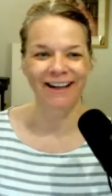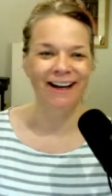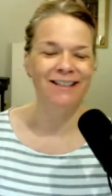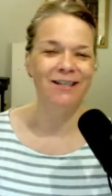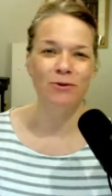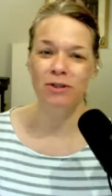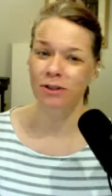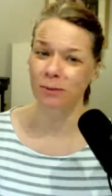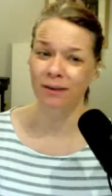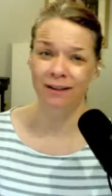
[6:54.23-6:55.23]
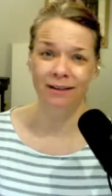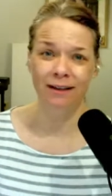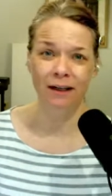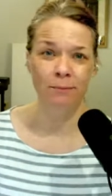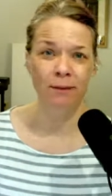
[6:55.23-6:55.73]
It's so stupid,
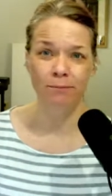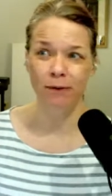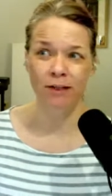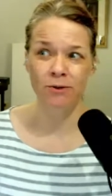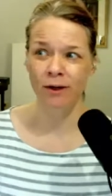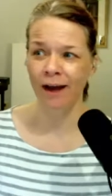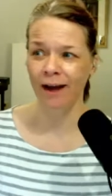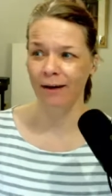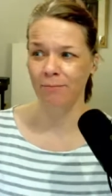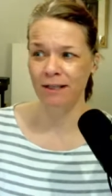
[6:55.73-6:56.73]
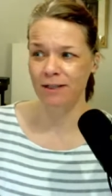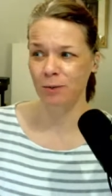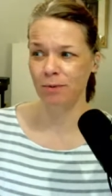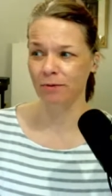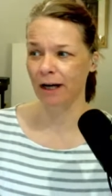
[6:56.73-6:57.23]
but it's okay. Be
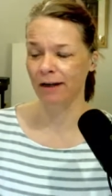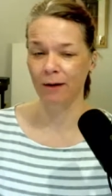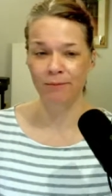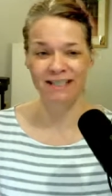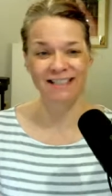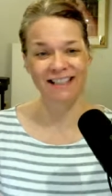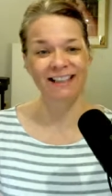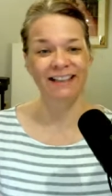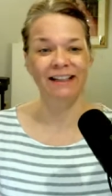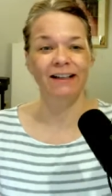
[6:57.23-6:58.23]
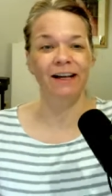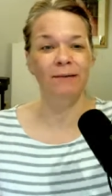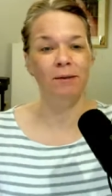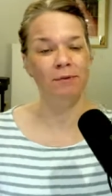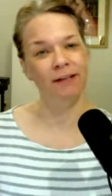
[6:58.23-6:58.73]
stupid right now. Be silly
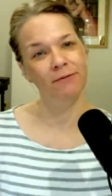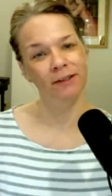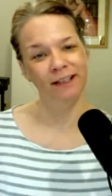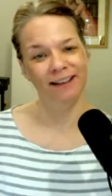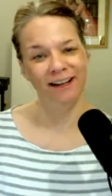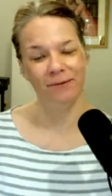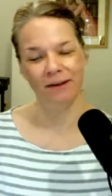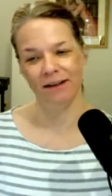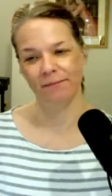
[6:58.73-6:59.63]
and be playful and light with it.